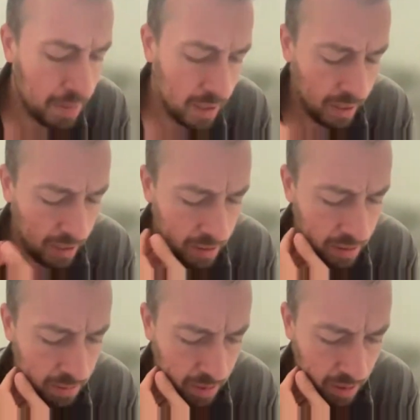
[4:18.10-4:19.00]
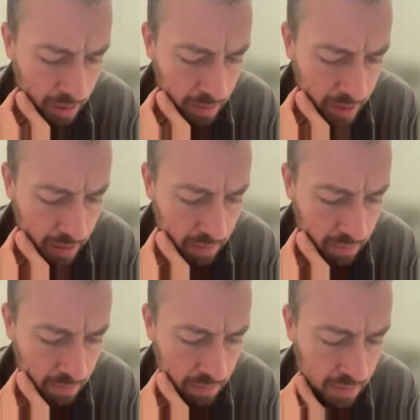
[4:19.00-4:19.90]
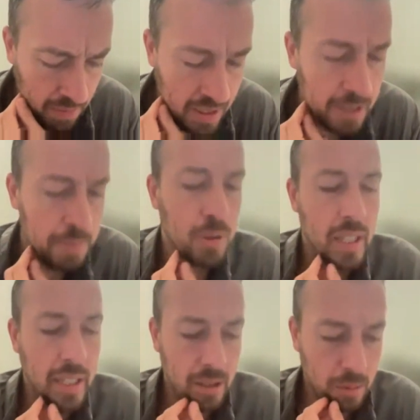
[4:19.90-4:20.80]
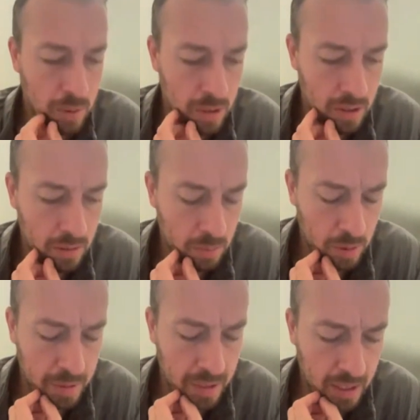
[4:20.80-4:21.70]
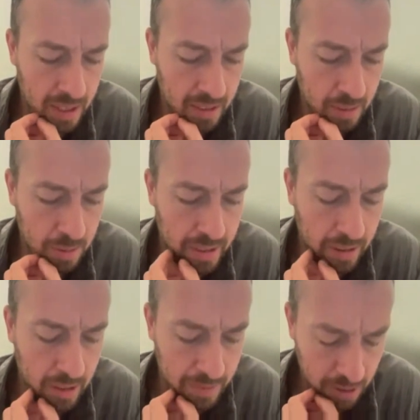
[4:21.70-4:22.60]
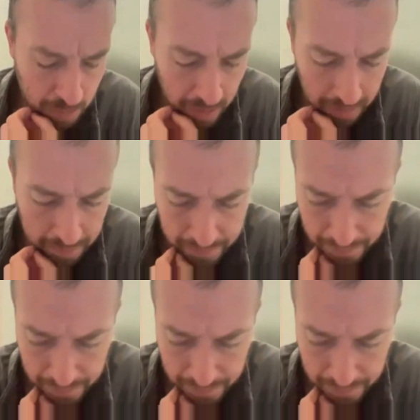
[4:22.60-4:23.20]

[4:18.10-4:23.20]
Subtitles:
it be the case that this particular one would be connected with narrative in this way?